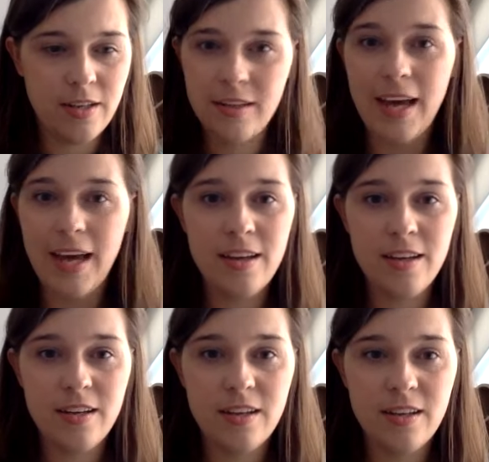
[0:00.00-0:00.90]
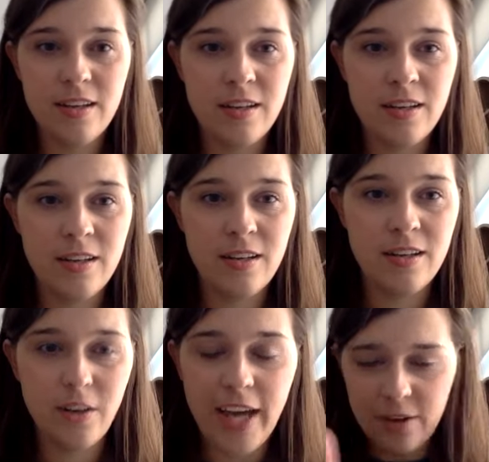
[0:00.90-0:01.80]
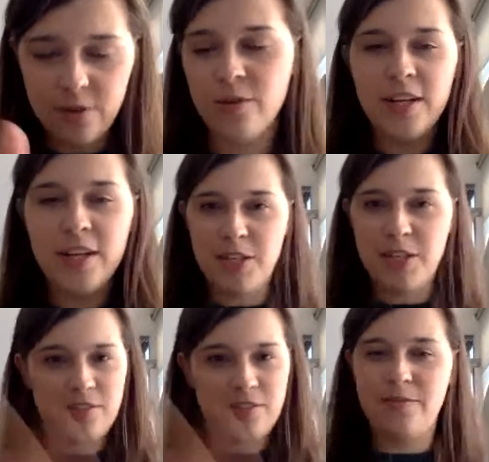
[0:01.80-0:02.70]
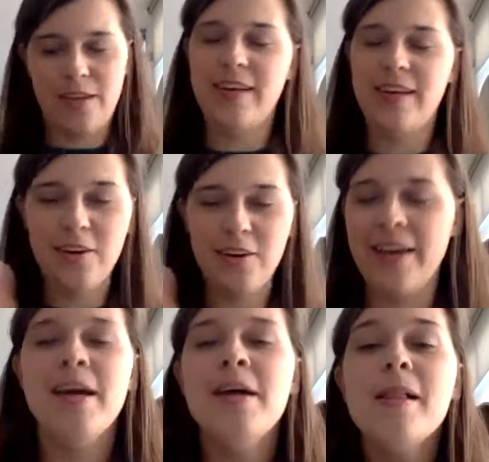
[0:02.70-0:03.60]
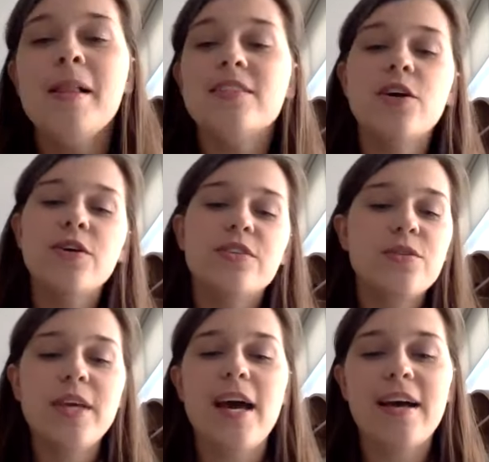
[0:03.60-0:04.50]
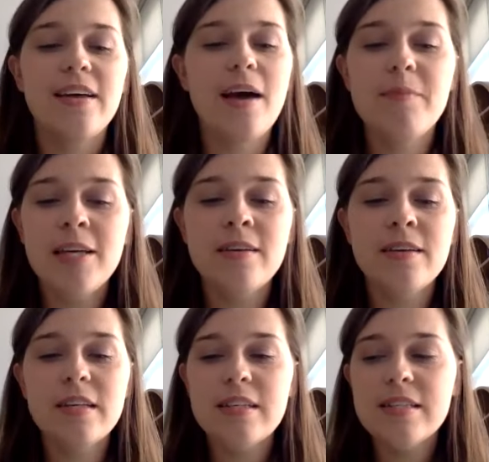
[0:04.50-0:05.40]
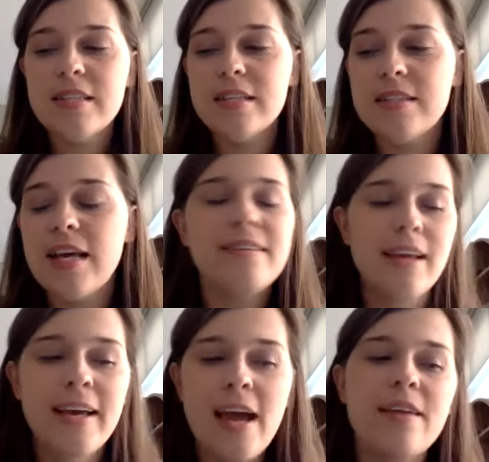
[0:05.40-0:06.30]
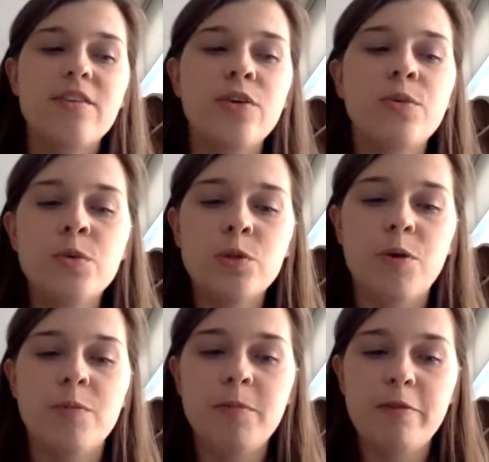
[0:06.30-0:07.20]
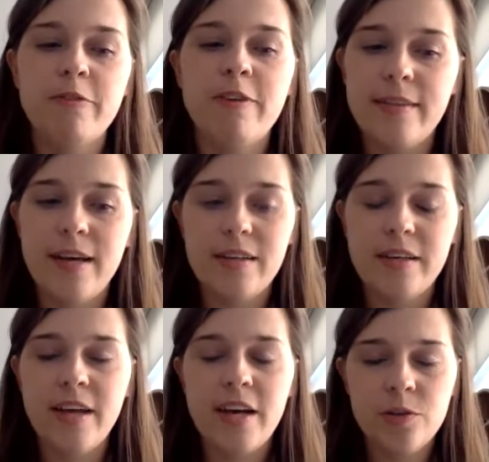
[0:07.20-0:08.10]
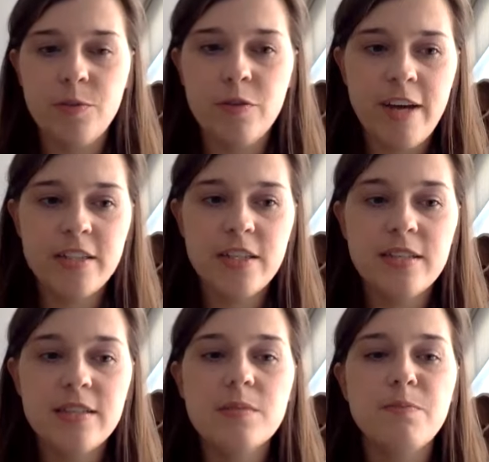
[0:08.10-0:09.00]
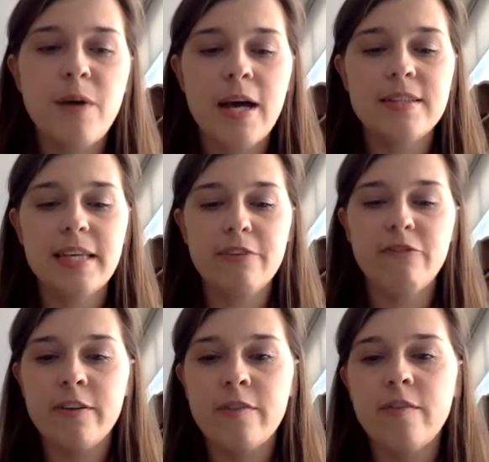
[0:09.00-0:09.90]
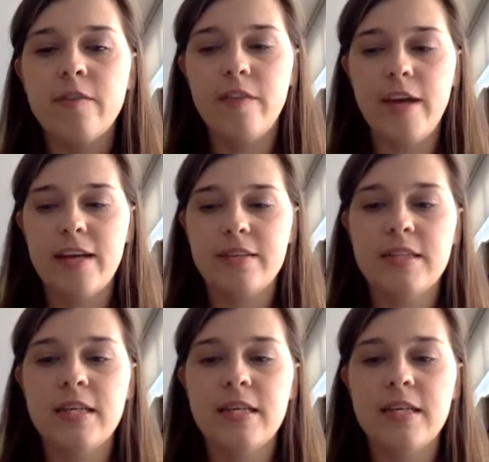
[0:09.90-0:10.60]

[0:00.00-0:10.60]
Yeah? Okay, cool. Because something, yeah, okay. So yeah, I mean, this is, and again, you would probably find that in other professions, but given that